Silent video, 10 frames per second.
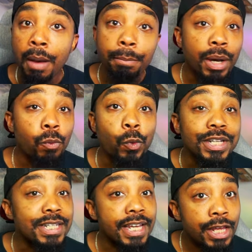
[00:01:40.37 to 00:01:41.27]
but
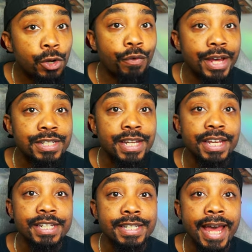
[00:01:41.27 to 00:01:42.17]
what's interesting
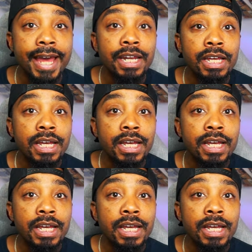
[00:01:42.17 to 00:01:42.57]
is that